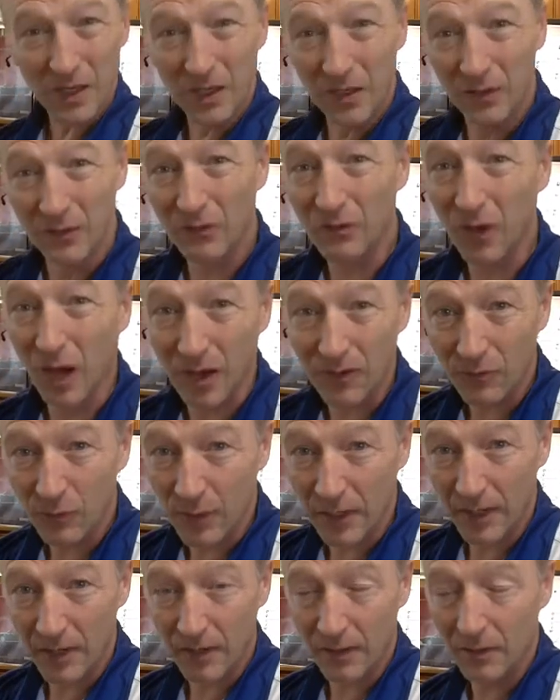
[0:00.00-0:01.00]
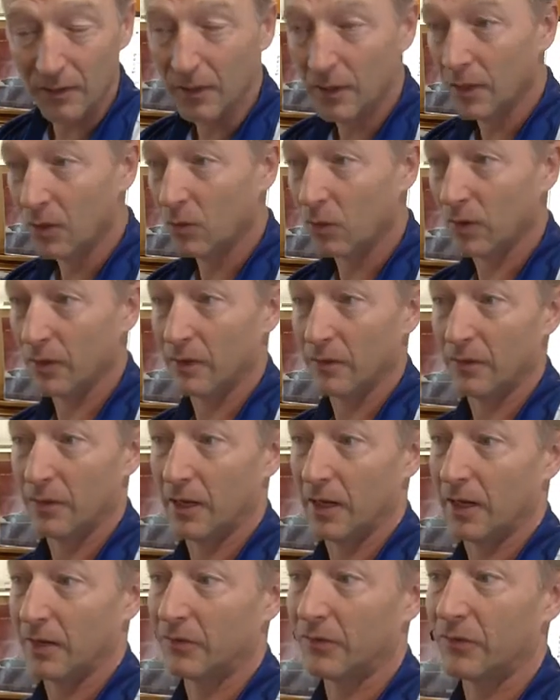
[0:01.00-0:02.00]
in software, whether
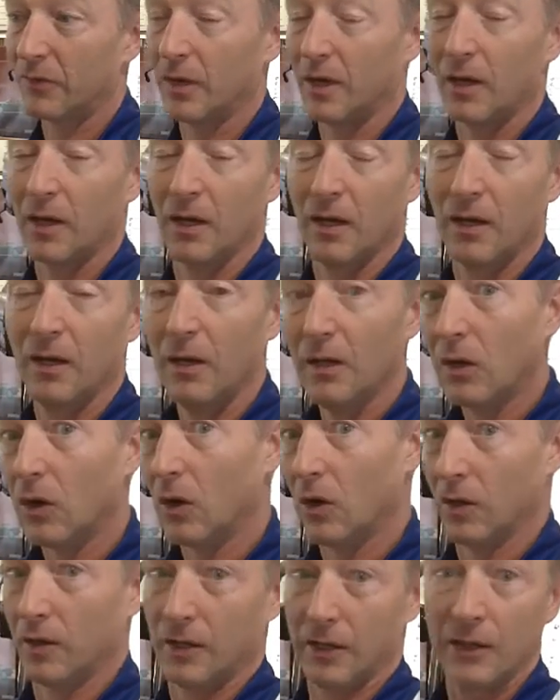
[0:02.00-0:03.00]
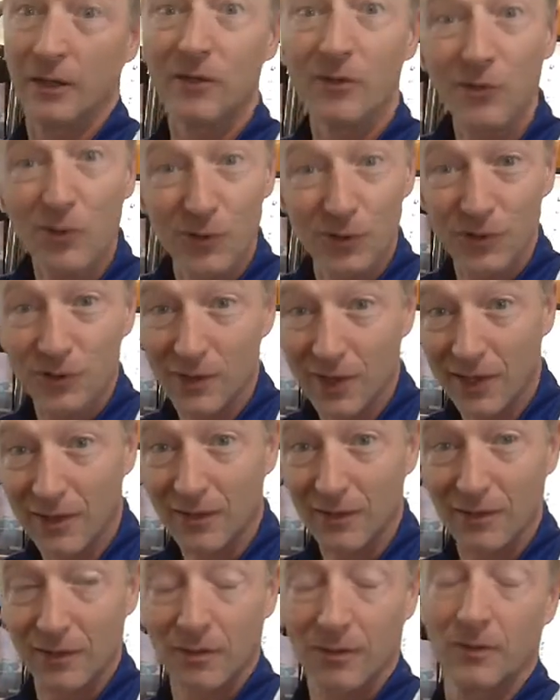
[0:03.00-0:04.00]
that's uh, on an indoor
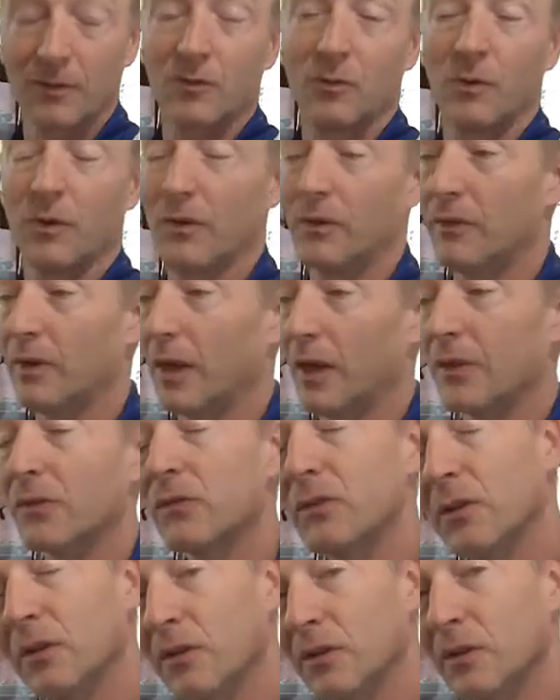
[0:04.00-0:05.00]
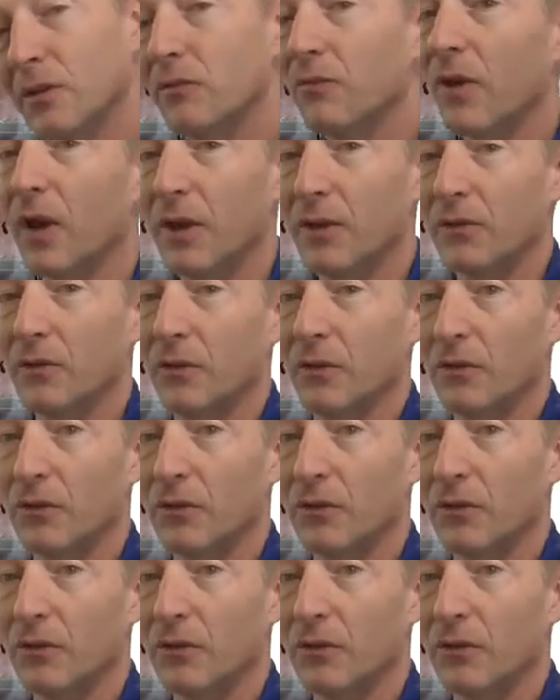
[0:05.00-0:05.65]
trainer, whether that's in the device